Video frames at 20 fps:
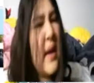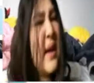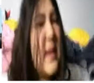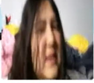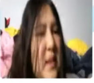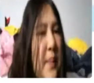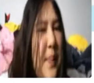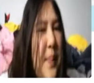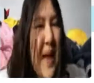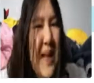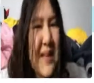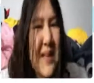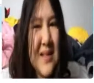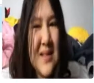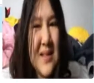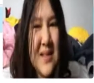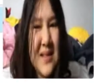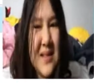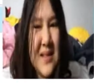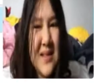It
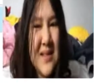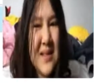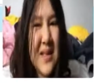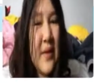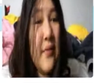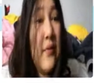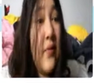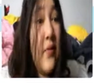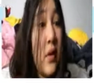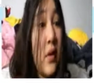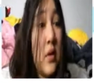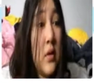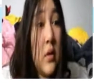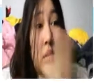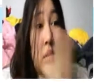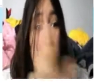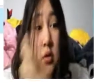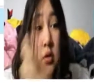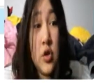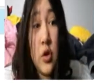depends if I
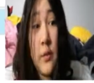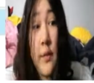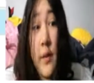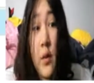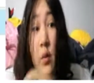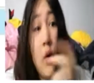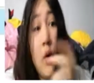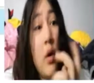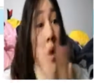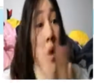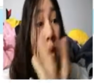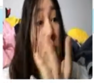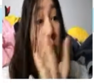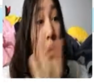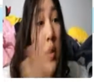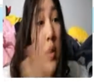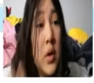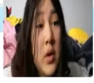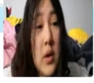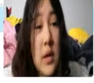like shopping what I
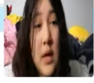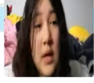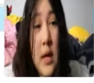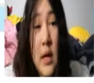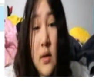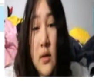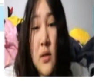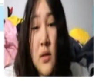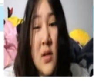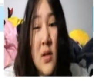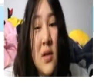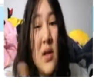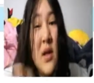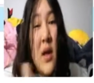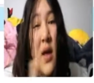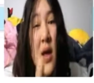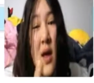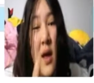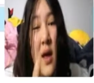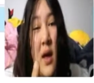want to get. So
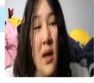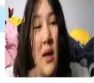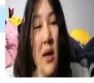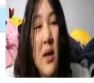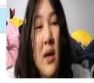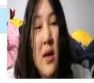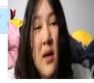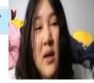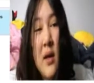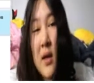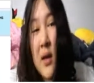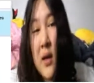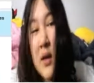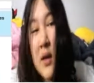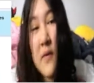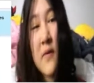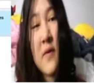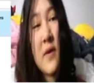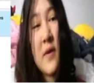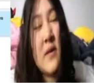yeah,
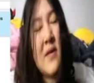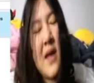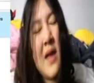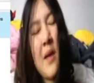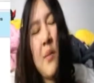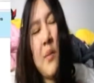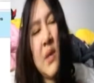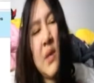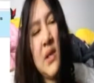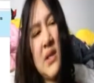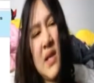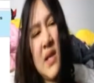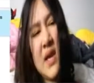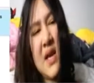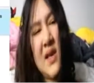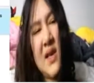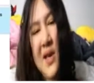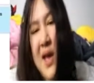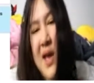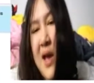if it that means
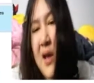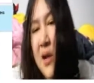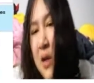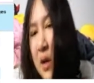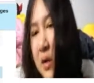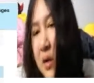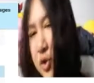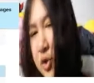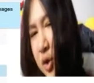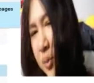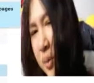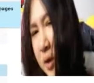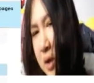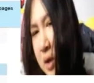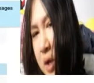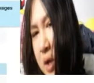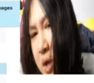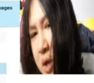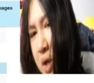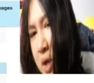yeah, yeah, I like shopping.
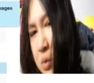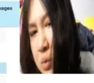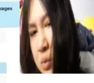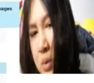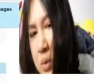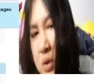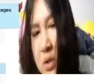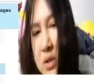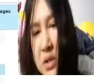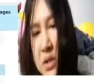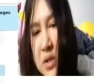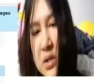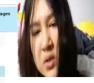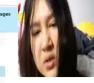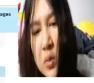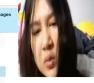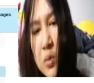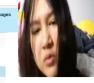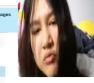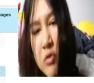When you see
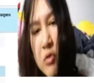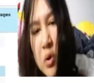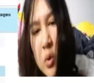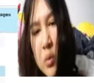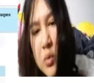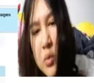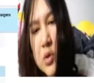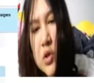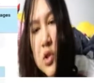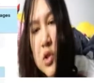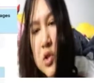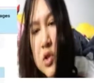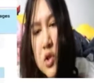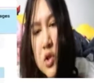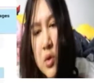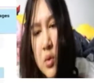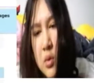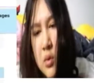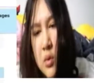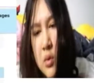someone throw, what do you
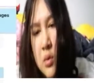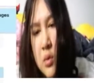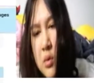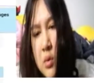do?